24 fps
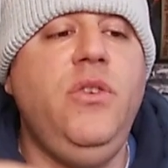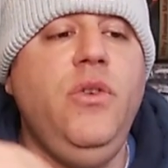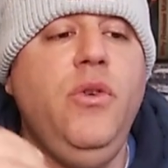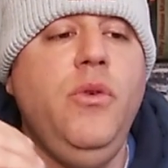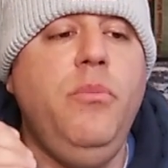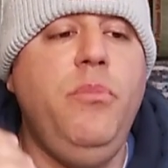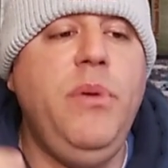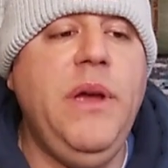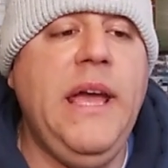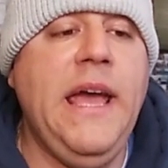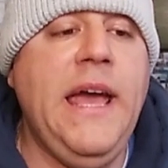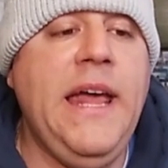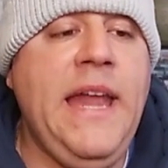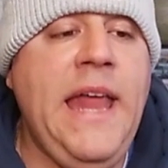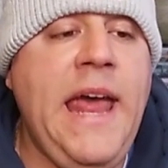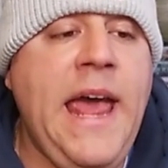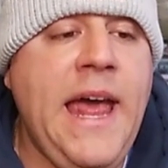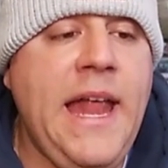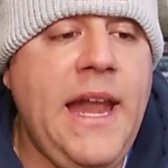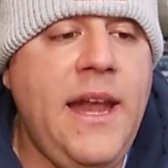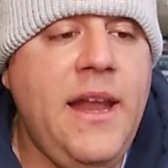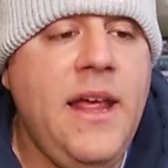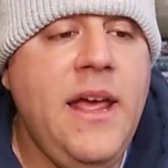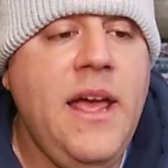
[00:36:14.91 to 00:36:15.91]
to
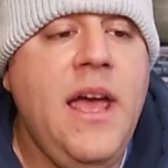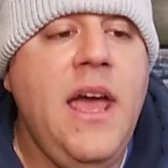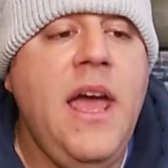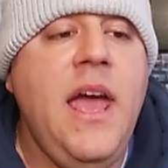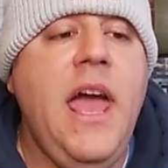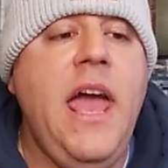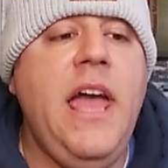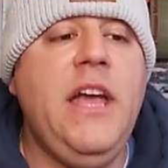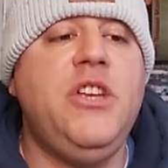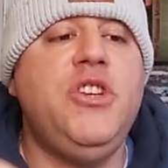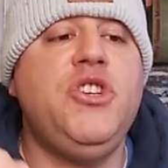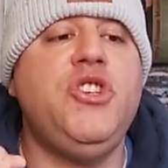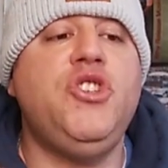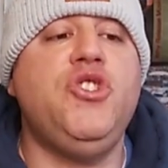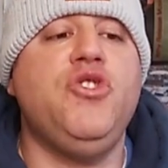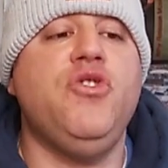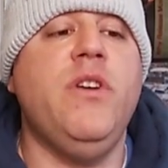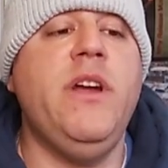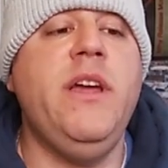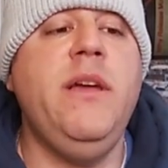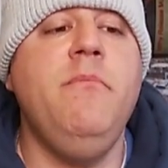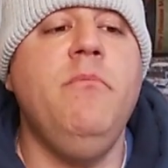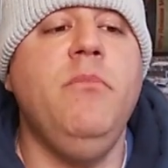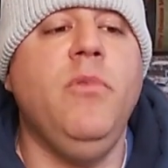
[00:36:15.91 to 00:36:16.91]
B&N,
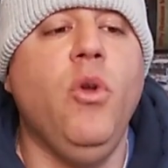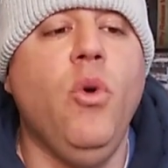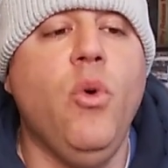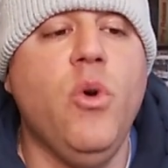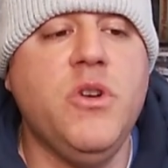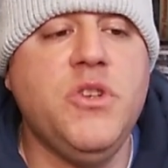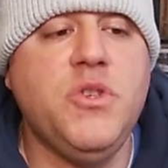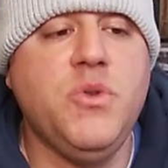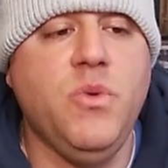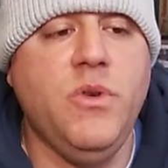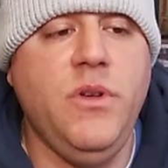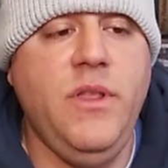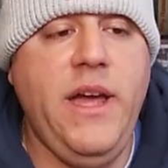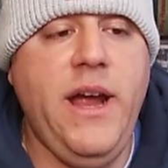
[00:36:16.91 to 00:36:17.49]
Extreme Lures were